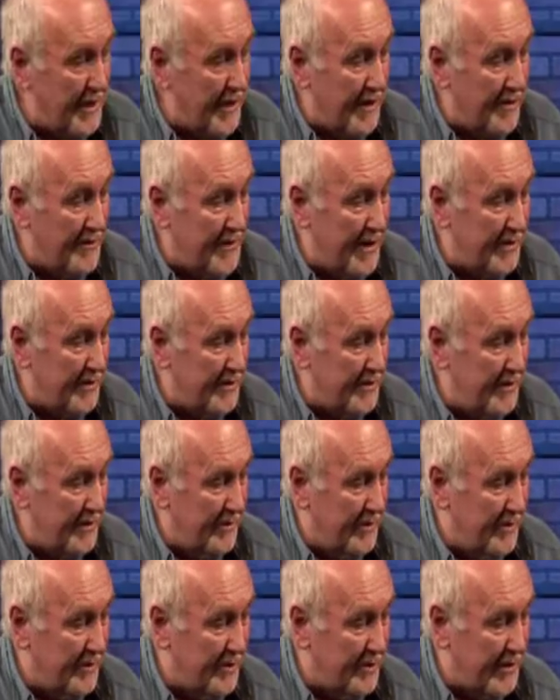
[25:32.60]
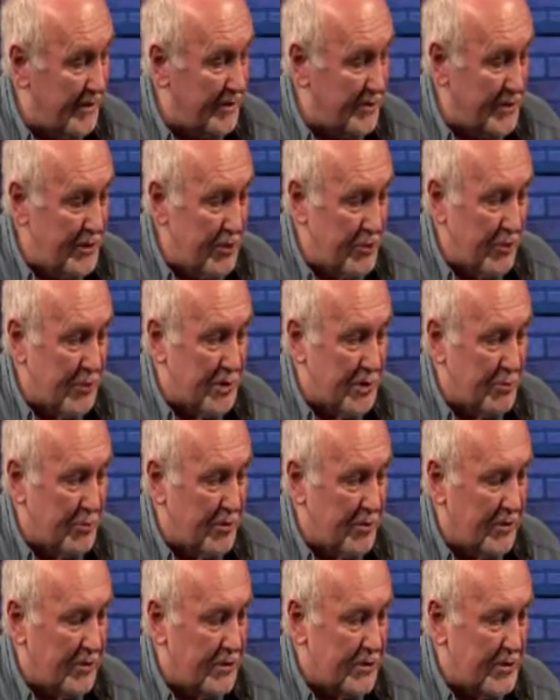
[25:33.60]
thing I think that's
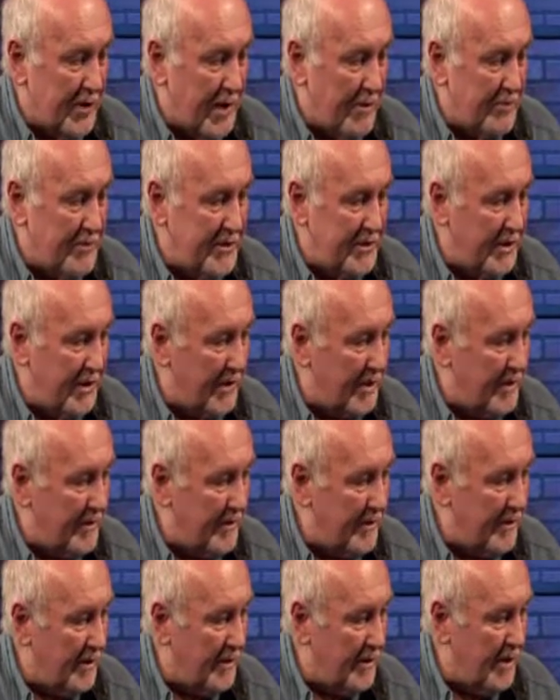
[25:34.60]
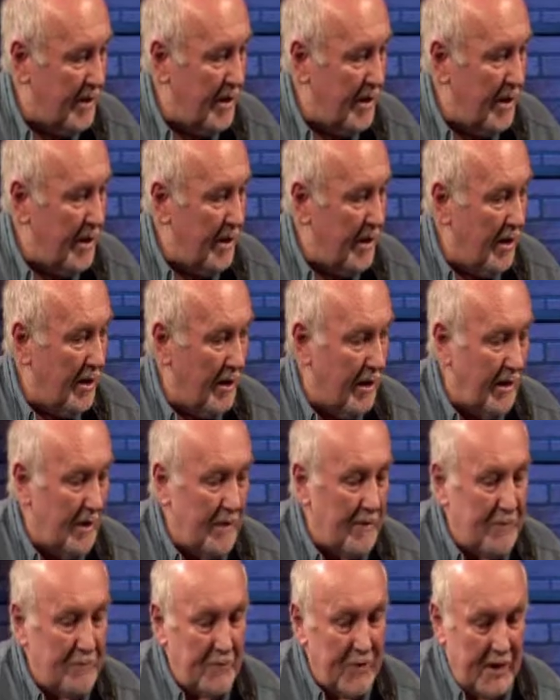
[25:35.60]
noticeable in drop D
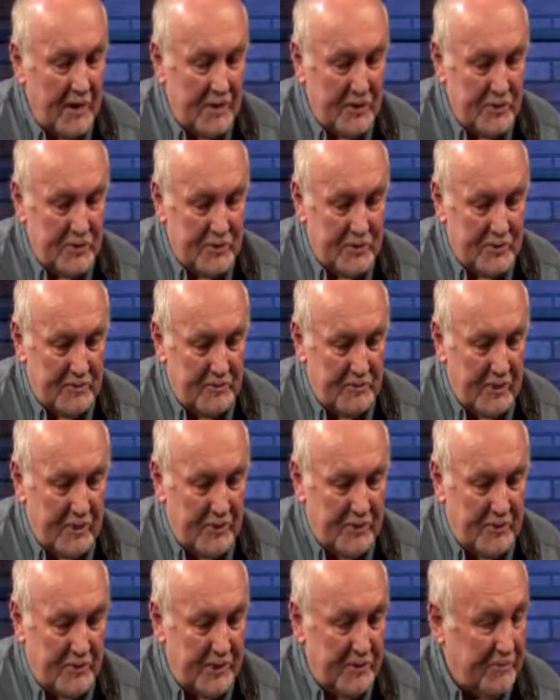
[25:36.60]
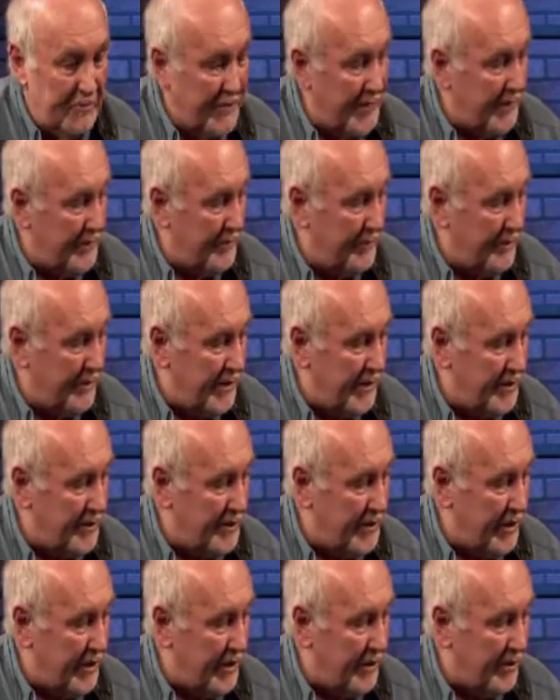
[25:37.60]
is
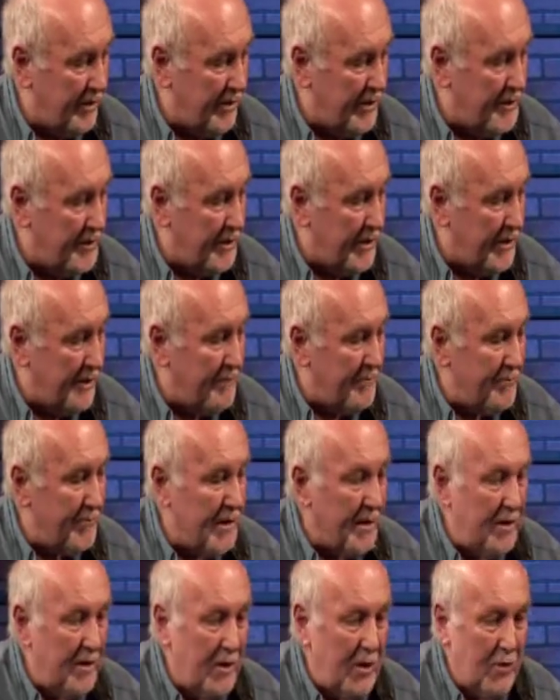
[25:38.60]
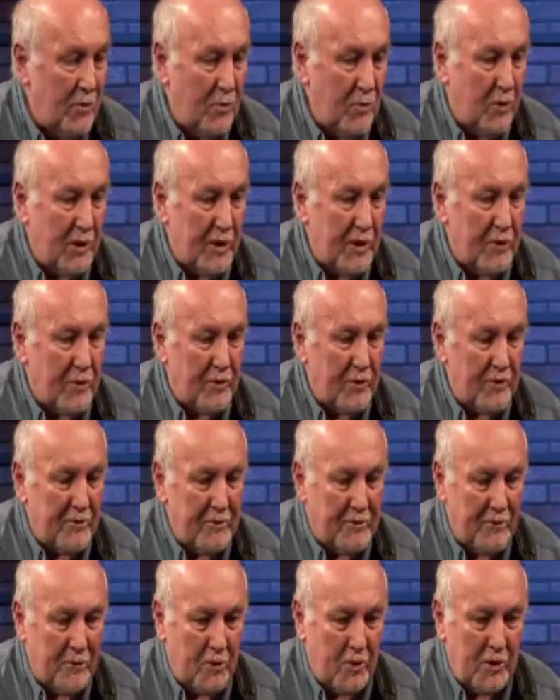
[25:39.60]
this here. Let's see. We're going to go to
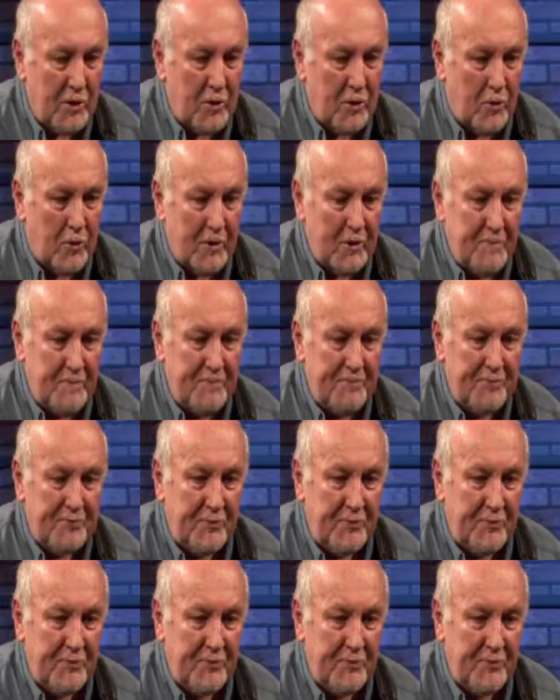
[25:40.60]
the 4 chord,